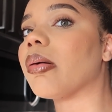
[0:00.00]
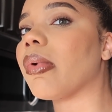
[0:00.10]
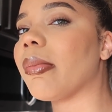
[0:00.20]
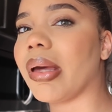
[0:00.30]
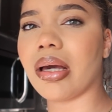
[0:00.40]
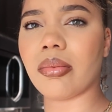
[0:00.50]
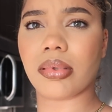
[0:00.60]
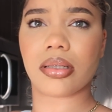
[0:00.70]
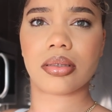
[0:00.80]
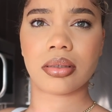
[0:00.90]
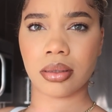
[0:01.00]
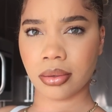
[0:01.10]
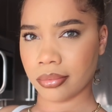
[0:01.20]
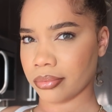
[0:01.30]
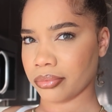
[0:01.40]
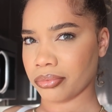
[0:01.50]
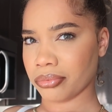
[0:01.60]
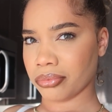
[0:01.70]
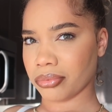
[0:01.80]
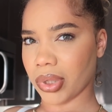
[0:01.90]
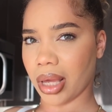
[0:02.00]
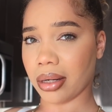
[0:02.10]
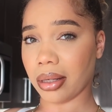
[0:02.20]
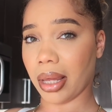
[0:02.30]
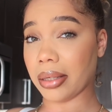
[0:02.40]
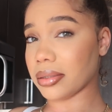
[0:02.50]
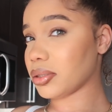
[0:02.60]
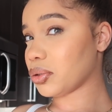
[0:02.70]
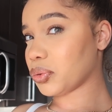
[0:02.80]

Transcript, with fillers: my makeup looks kind of light.